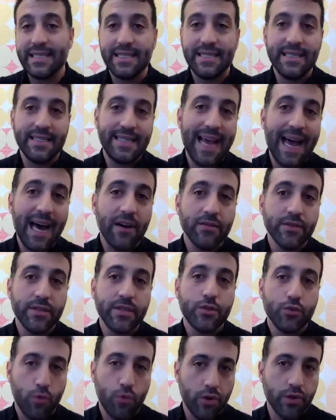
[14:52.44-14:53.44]
doubt
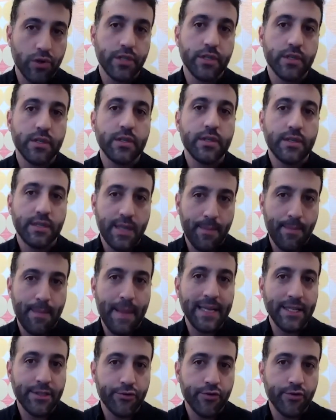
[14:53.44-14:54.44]
towards the
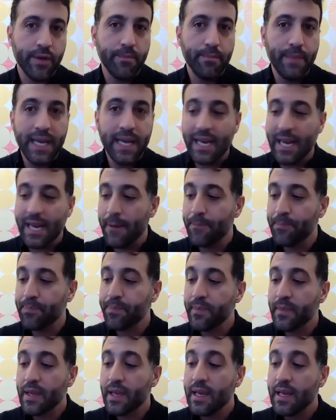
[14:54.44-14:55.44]
mainstream media,
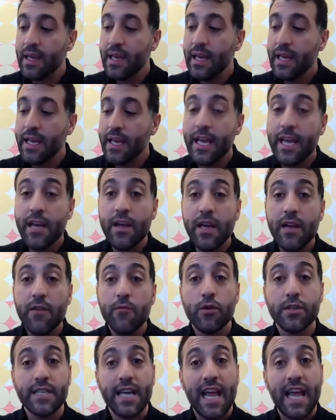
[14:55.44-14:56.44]
he
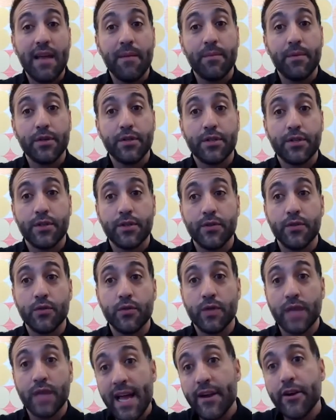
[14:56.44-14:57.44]
was able to
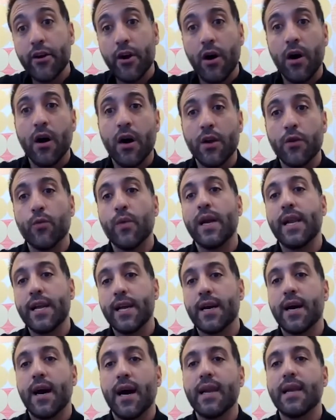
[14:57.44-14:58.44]
later on, when he
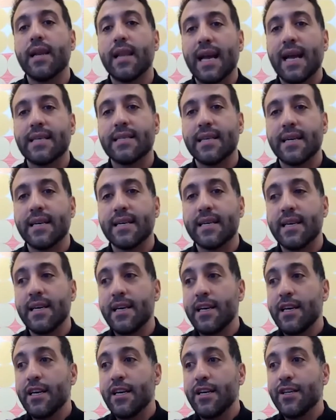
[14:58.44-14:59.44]
got elected,
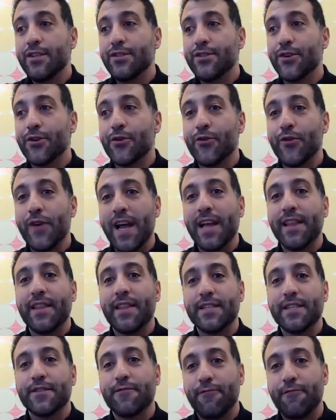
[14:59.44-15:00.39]
to create this